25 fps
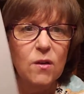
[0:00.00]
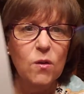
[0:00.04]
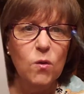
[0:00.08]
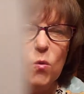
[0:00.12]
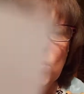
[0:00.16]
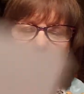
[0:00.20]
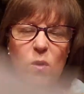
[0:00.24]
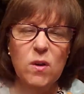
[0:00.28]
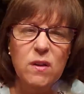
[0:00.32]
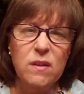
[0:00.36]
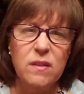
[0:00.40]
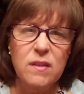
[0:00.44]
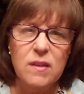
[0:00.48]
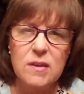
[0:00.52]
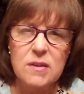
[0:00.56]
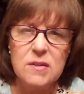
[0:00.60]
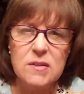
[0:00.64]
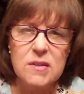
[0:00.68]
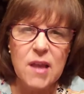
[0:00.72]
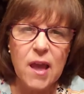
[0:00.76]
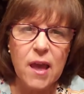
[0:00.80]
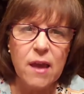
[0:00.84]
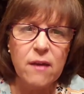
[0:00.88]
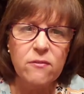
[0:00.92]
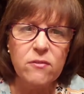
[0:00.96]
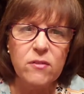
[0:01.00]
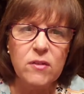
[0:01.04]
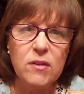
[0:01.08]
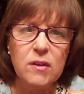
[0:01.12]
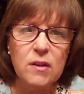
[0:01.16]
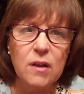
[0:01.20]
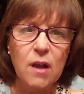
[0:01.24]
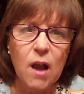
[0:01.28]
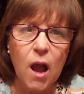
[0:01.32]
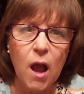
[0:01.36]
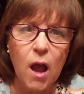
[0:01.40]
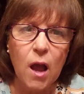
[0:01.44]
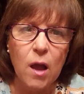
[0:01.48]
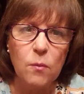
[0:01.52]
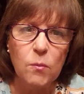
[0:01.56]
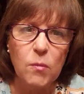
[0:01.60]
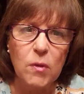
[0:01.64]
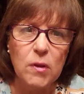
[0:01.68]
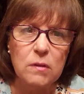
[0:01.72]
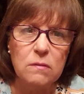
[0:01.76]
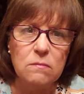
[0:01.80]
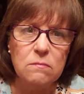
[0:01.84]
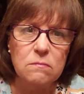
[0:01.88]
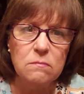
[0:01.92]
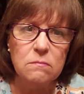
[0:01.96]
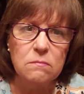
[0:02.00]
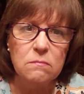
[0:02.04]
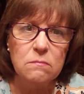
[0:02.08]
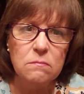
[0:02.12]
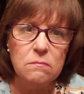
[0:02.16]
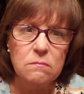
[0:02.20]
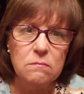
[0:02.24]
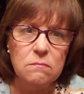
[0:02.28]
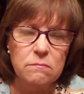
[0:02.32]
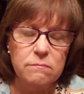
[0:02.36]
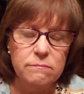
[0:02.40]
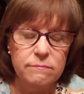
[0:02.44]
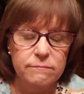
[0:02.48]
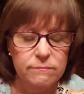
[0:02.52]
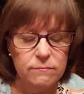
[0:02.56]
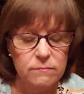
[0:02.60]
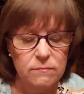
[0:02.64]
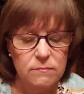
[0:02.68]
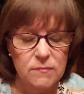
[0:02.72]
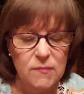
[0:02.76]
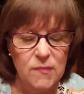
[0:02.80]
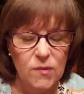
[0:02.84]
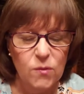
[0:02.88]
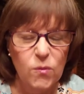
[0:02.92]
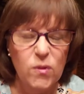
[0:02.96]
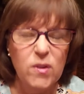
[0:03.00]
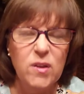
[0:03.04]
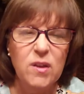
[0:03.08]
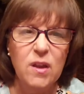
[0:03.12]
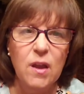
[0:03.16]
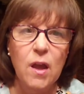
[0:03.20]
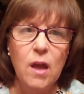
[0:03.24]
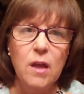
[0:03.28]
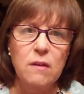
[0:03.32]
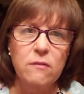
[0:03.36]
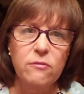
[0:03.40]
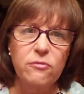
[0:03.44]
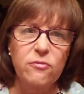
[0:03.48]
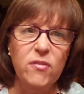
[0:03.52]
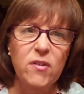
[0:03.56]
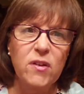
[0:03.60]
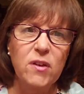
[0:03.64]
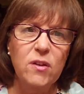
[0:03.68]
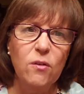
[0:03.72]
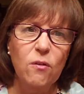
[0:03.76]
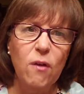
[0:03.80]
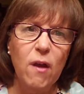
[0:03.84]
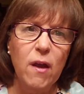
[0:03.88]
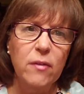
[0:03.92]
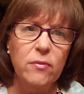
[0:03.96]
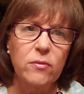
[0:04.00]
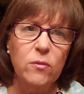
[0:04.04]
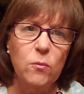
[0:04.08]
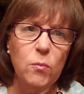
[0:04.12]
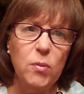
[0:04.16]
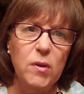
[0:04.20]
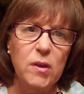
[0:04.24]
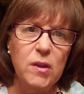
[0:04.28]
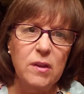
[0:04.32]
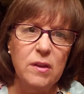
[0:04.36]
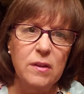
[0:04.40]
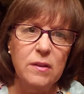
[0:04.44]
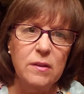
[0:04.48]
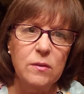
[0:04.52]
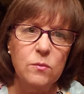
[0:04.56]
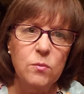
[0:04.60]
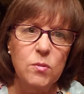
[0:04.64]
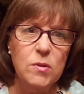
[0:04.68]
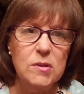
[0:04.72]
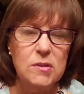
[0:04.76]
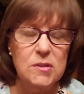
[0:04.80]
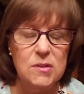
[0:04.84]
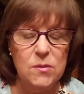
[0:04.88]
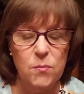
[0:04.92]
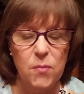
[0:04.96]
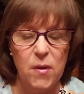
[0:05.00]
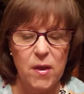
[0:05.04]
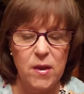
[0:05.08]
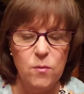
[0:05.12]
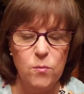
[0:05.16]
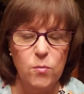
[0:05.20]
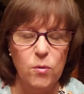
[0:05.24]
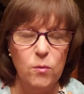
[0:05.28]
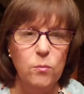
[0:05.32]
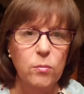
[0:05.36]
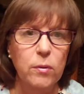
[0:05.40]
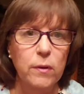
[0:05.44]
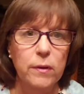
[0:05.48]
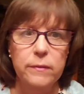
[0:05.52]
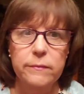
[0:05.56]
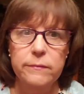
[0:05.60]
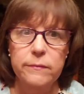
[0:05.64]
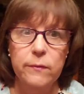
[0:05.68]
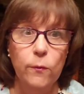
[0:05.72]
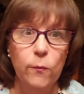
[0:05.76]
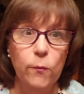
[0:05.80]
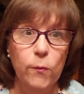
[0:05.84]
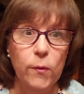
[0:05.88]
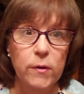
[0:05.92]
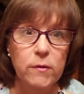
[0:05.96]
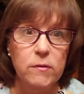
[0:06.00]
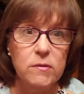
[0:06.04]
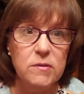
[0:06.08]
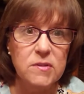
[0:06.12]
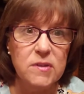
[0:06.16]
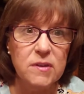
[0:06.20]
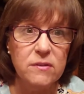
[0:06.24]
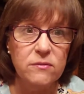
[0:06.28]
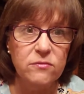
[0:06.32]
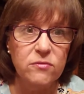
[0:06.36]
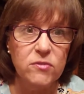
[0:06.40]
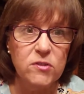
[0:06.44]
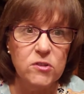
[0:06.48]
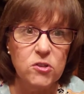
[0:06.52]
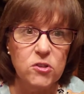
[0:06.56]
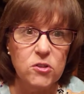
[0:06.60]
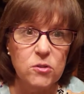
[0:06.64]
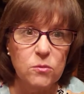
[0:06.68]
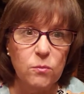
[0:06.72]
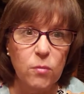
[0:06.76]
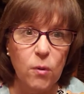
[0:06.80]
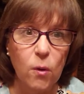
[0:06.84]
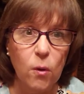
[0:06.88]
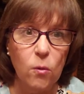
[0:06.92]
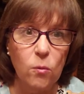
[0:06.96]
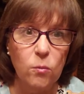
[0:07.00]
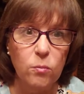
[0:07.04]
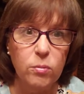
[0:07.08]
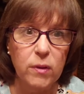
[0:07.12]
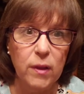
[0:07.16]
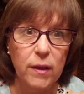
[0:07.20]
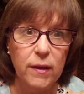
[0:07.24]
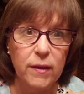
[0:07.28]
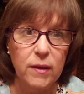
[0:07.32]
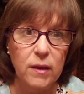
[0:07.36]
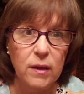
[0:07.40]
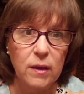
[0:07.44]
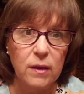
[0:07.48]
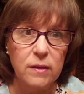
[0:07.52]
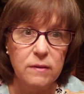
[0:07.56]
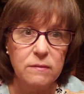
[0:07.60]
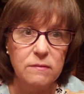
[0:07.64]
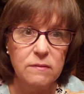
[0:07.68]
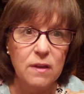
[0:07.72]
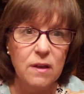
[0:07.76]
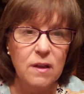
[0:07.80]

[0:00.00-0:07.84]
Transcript: What do these have in common? We can kind of figure out the pen and the piece of paper, but where does that fishing pole play in?